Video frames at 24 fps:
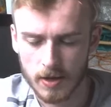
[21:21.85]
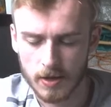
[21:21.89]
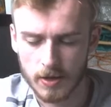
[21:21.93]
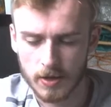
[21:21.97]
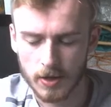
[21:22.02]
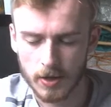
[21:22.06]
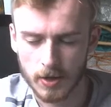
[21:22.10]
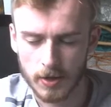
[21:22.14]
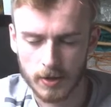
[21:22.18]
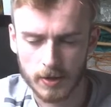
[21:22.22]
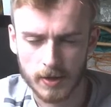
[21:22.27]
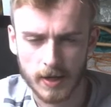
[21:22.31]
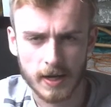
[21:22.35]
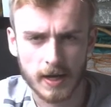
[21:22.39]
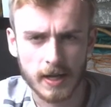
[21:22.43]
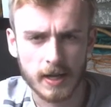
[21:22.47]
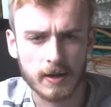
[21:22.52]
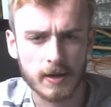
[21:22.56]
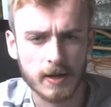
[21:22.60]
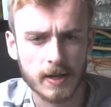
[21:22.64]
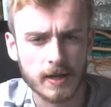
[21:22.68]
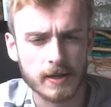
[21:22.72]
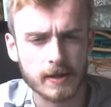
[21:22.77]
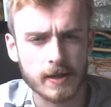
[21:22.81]
you're
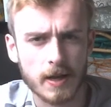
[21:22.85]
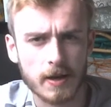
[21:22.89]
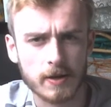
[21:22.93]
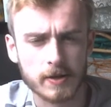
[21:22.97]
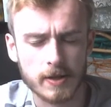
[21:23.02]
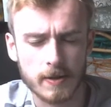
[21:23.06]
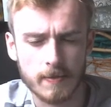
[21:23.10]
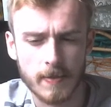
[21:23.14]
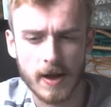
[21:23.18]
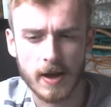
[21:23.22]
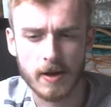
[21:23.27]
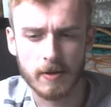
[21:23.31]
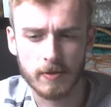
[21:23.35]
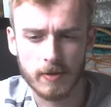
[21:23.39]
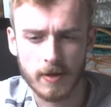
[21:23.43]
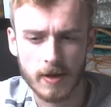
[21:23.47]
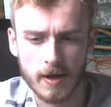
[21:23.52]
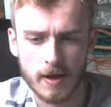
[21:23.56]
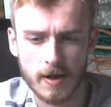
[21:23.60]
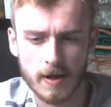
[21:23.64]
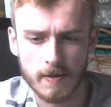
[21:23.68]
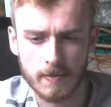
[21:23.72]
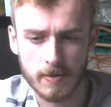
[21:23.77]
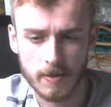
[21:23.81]
getting details about
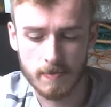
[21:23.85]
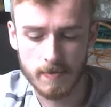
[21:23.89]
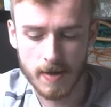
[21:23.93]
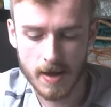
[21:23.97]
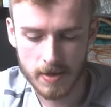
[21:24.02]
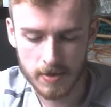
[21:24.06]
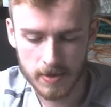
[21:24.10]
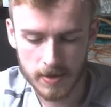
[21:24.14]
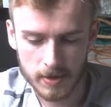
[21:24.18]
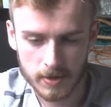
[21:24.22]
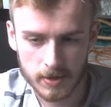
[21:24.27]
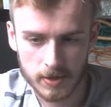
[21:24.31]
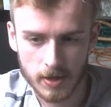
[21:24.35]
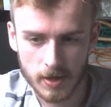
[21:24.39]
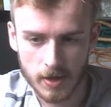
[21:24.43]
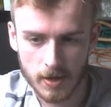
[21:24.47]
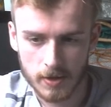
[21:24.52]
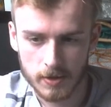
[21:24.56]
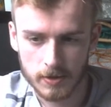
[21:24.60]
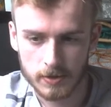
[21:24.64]
the message.